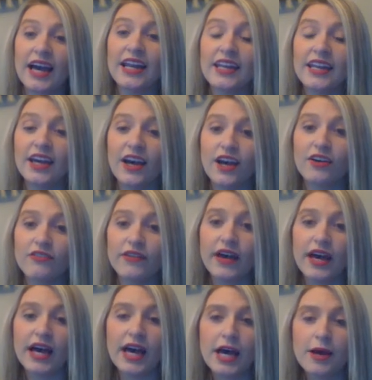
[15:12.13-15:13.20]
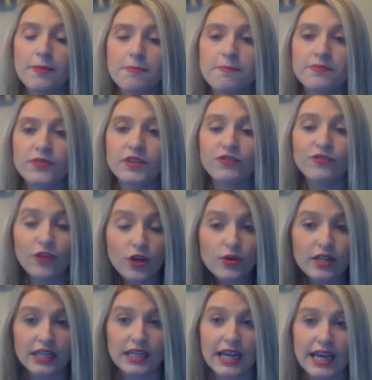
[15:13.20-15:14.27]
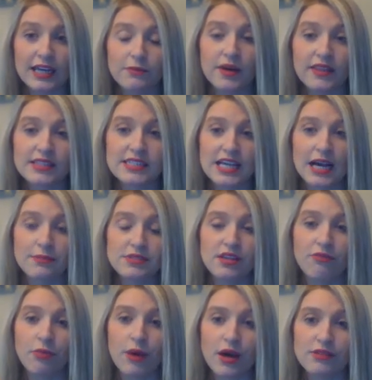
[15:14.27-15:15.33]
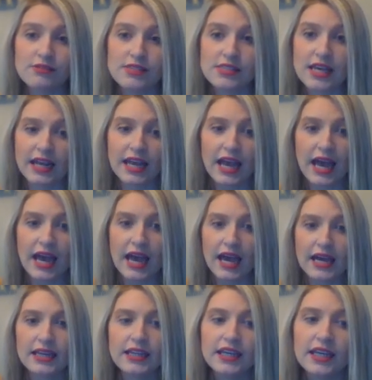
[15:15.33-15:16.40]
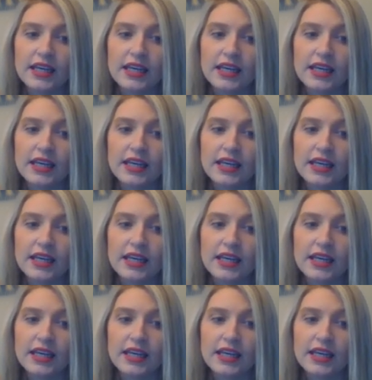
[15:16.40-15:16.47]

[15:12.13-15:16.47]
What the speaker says: kind of food it ate by the types of bones that it had.